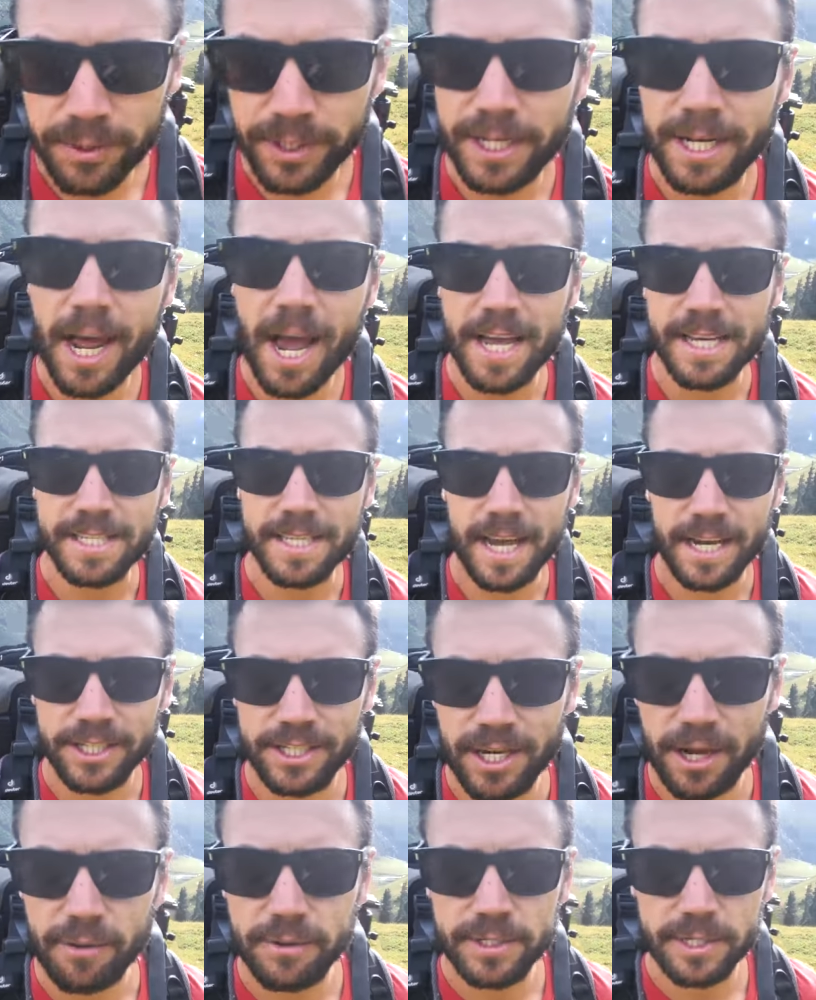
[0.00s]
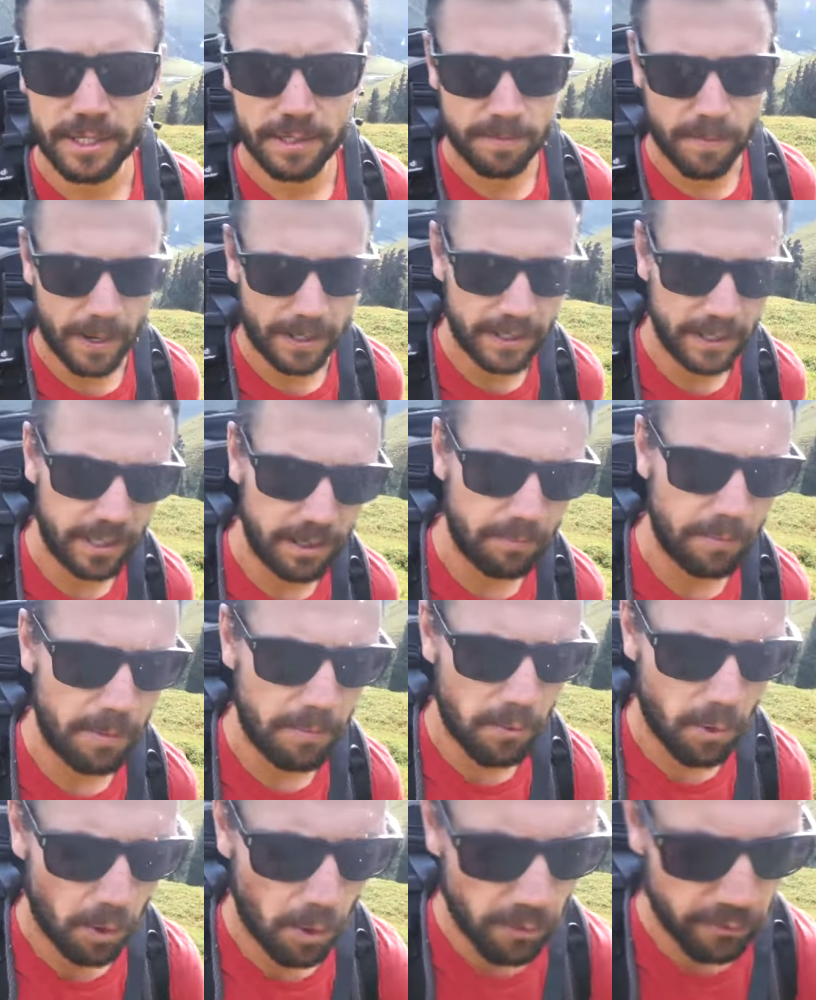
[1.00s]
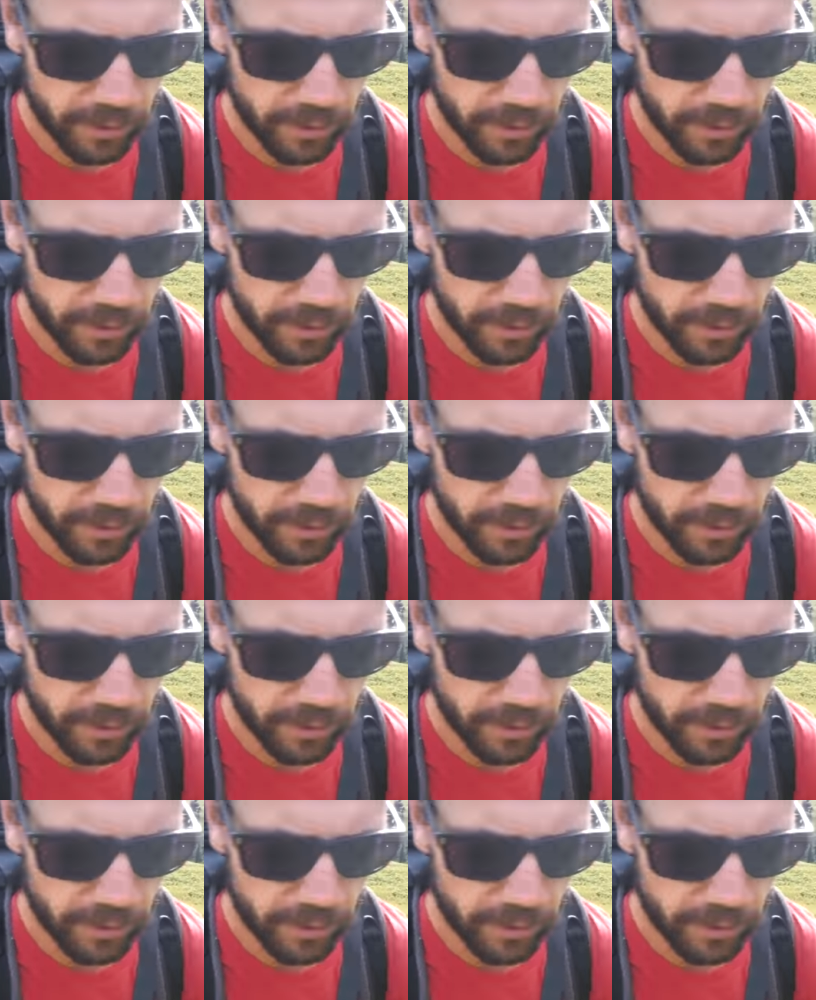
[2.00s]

really nice. Actually, I was expecting a bit more